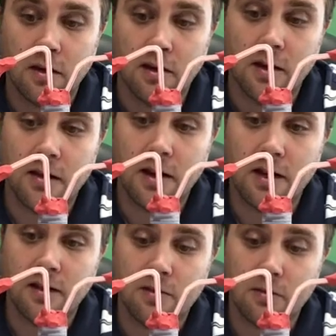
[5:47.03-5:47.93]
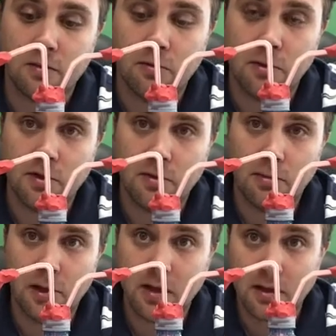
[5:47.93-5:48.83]
and that is once the
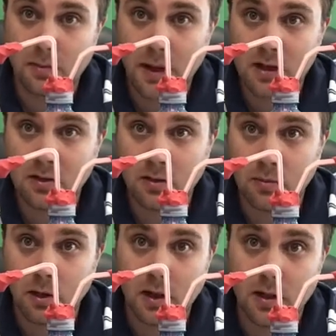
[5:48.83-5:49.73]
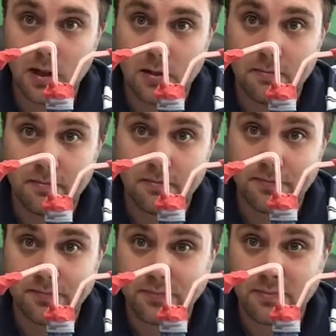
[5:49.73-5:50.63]
blood gets back to your body,
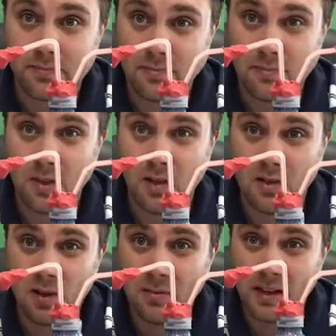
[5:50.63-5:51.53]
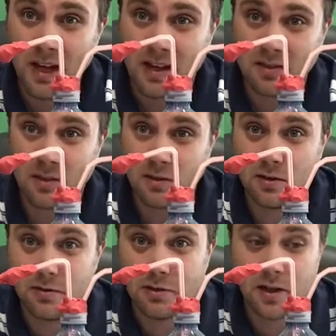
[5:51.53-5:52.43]
something has to
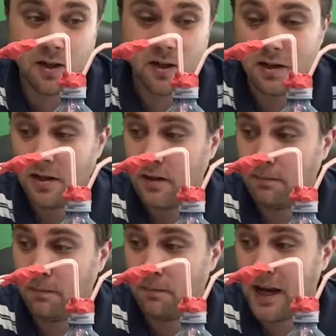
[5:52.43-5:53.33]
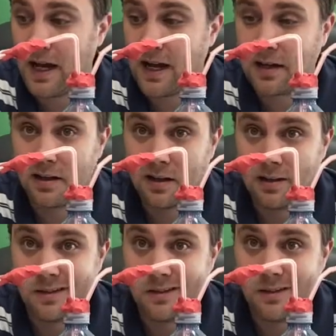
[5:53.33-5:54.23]
deliver it back
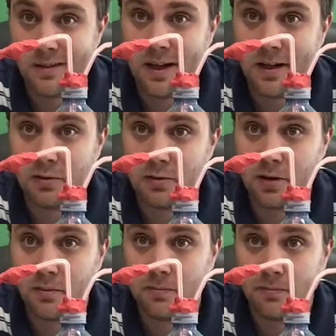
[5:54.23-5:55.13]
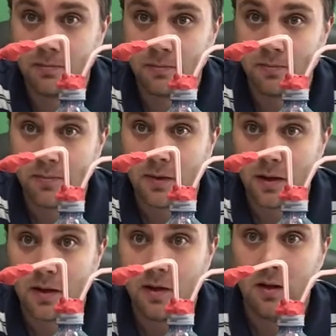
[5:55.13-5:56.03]
to the atrium.
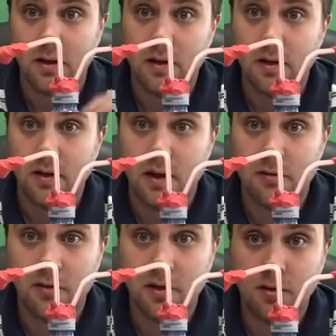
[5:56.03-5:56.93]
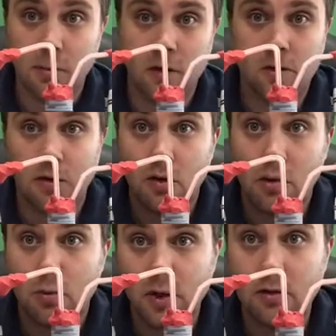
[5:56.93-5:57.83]
Now for this model,
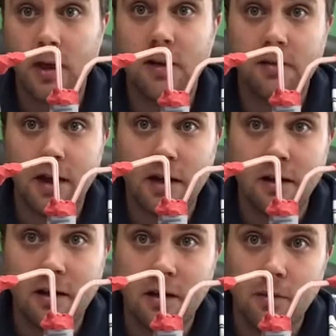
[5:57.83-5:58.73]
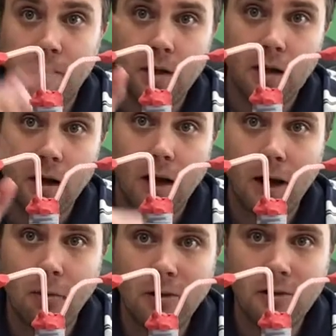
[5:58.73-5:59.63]
we don't have that, but I
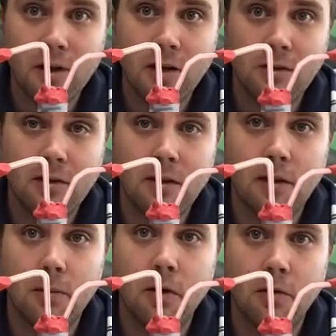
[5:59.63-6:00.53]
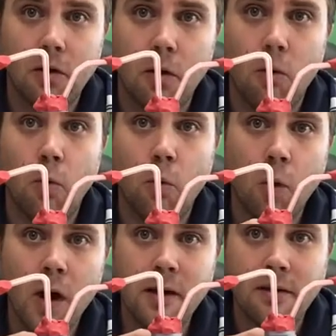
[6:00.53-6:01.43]
want you guys to think about
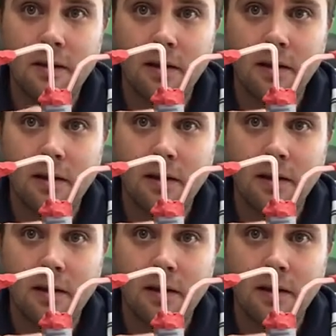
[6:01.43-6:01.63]
what